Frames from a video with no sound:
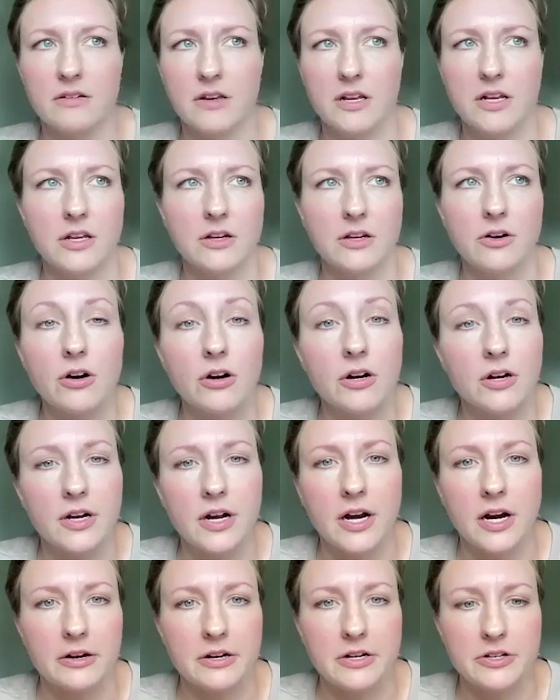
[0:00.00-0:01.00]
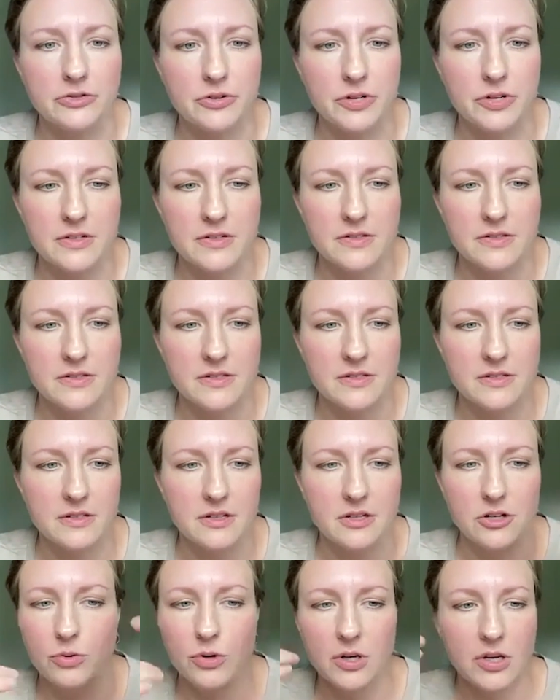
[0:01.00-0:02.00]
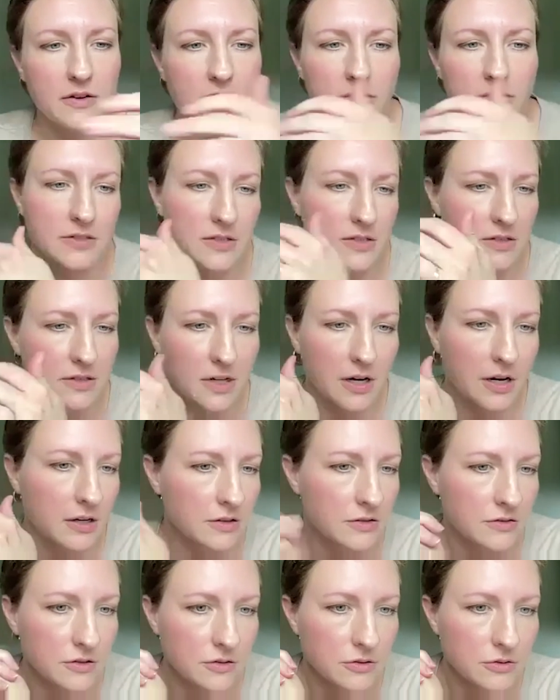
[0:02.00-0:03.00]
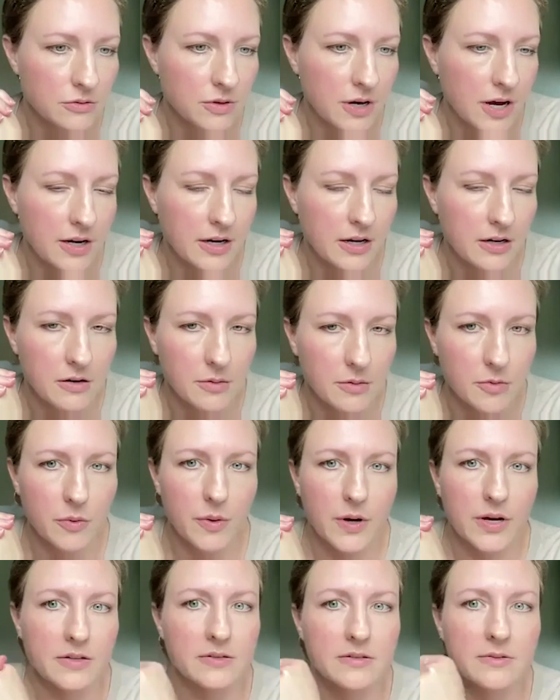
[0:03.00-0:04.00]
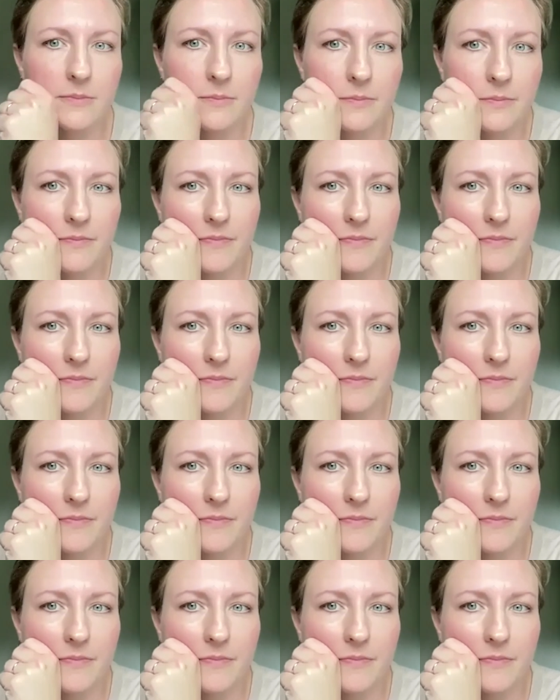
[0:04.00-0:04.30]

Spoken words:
any current hiring trends that you can give us insight into at AWS.